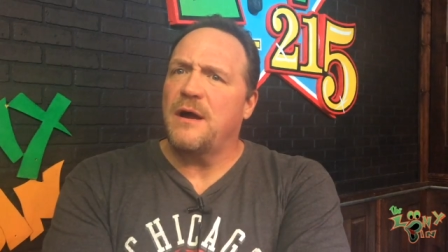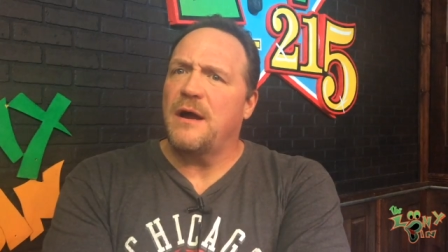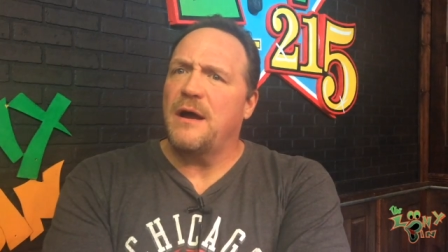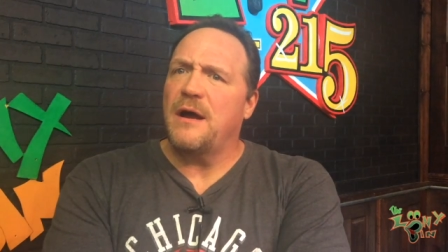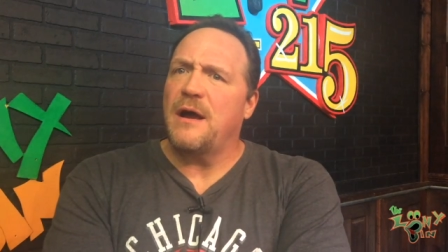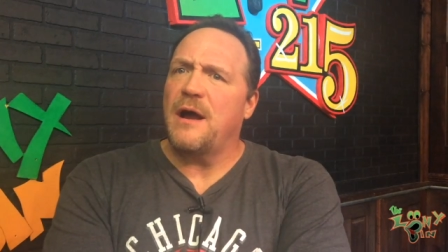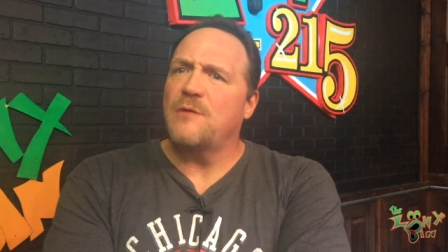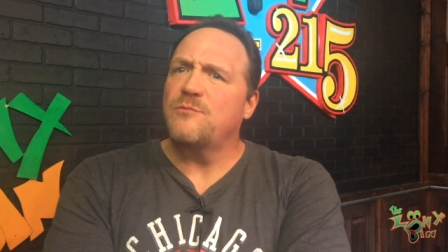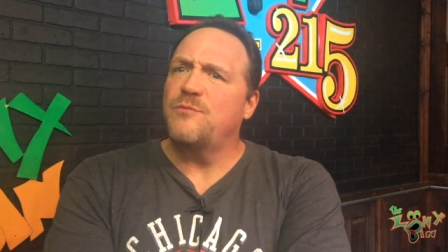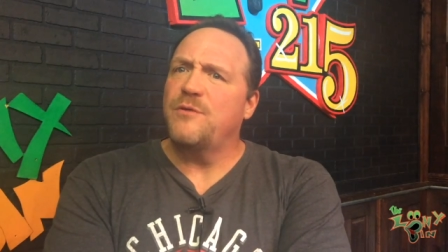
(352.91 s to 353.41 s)

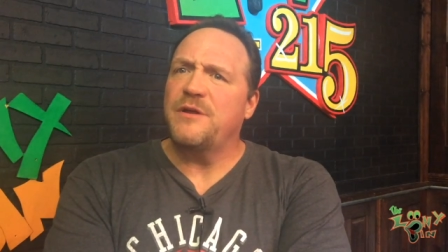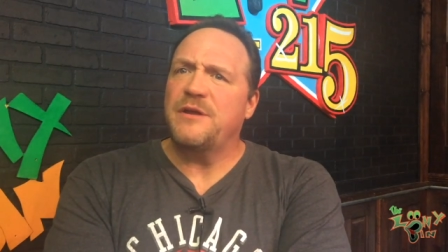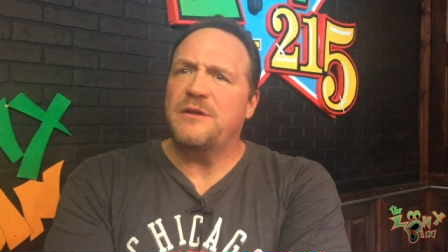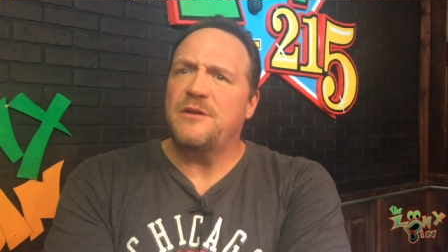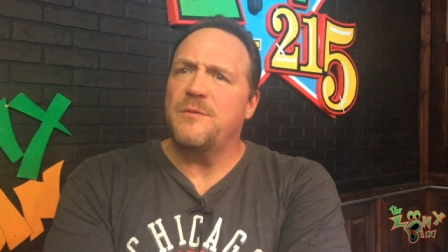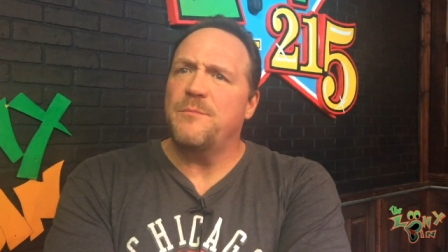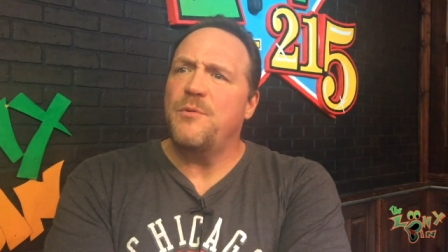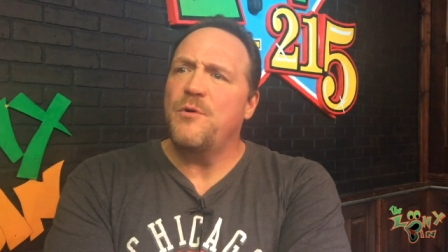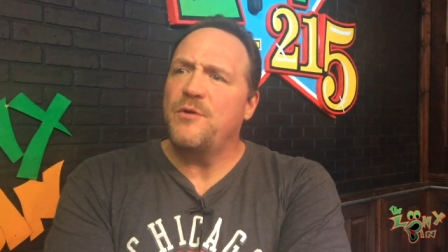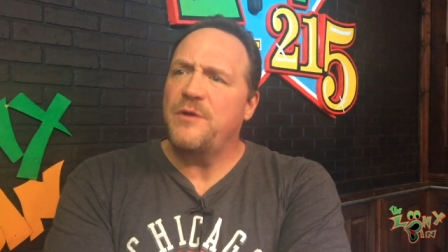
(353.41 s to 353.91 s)
Uh, I'm really
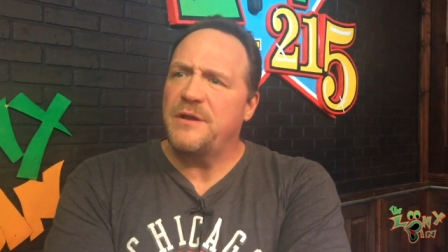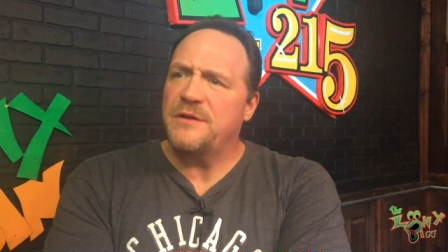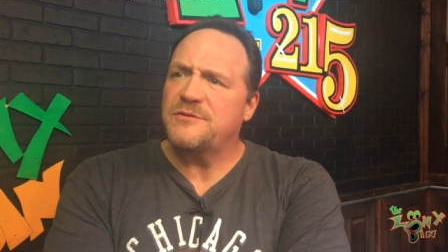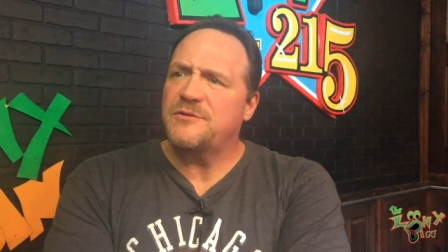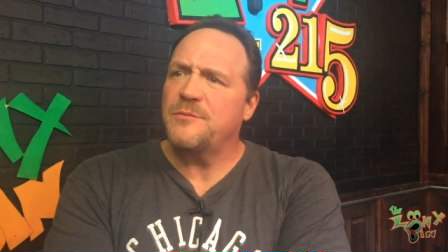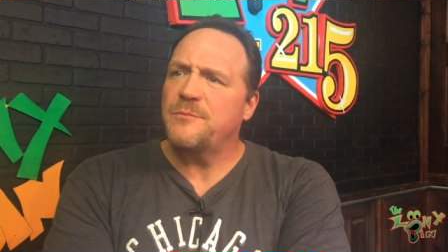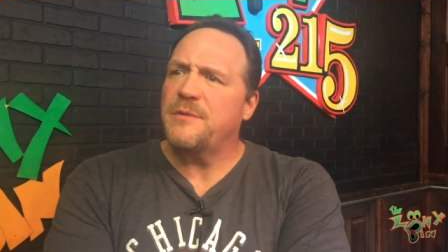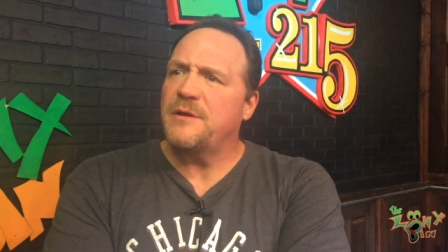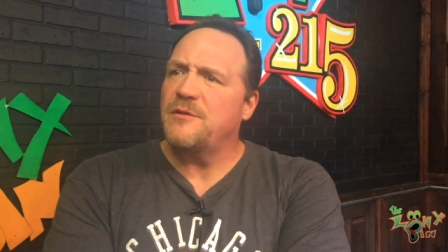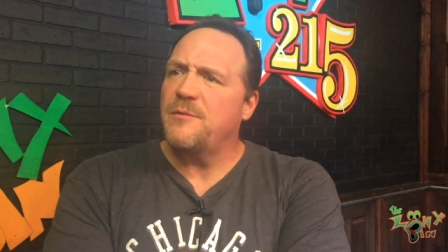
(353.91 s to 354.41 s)
into
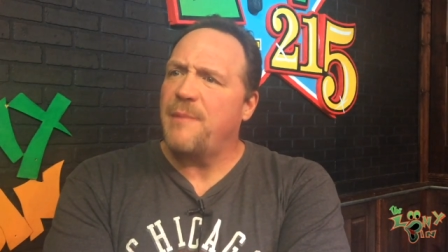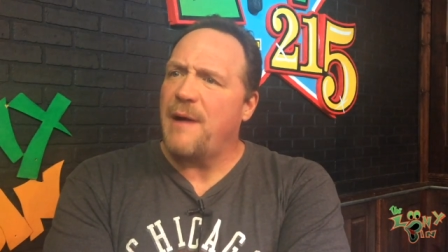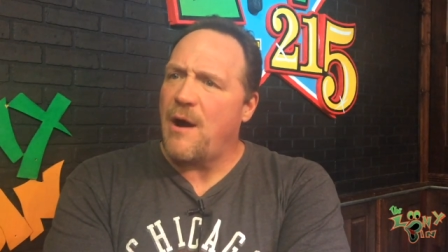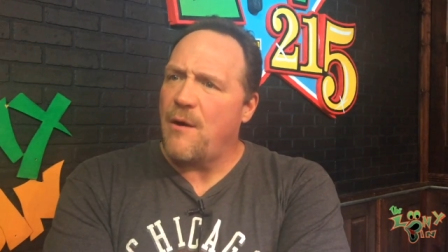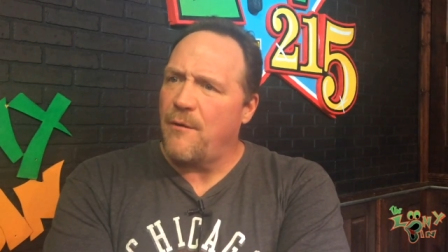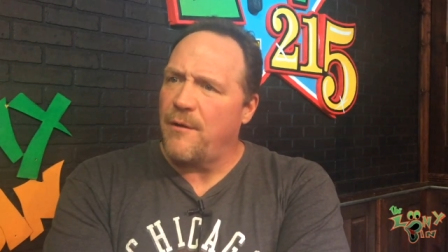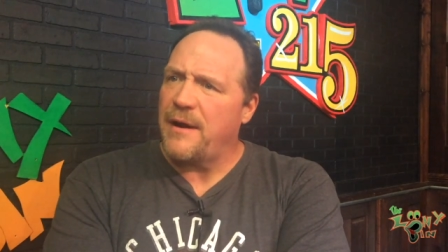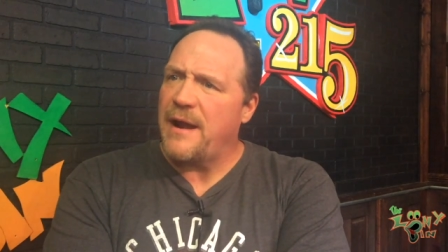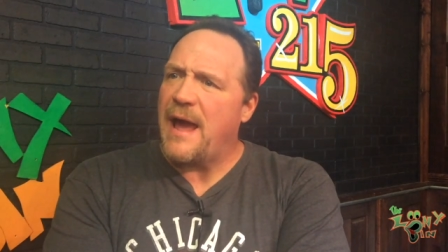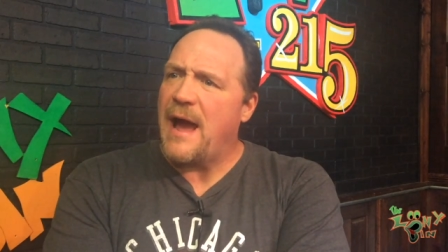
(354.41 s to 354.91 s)
Buddhism and the
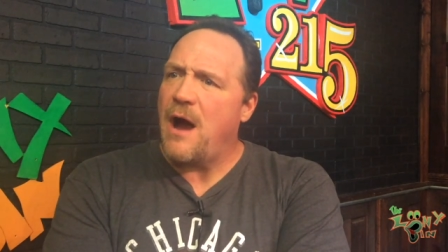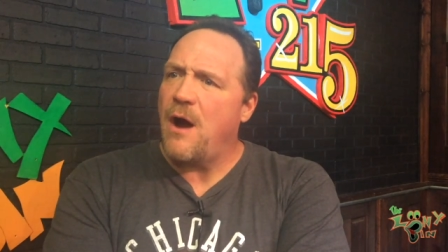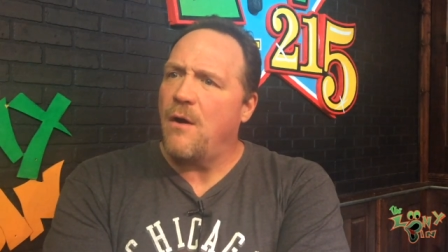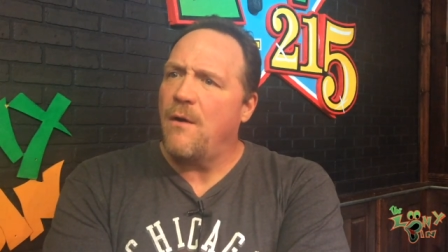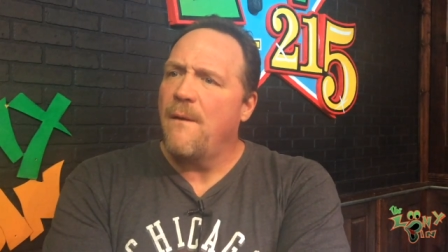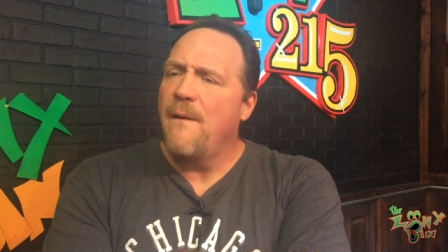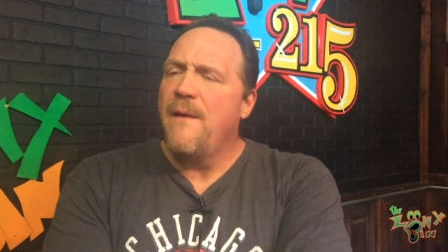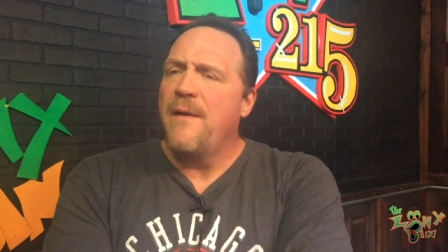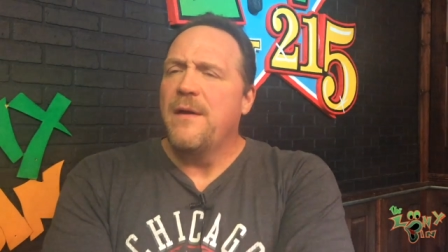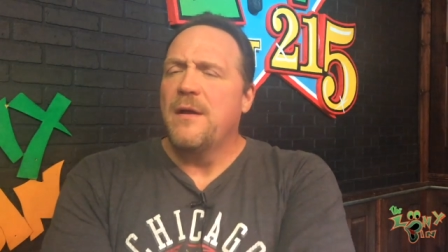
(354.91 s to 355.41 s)
Power
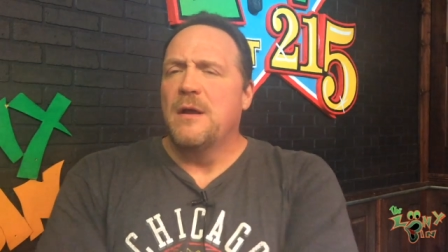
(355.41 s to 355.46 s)
Now,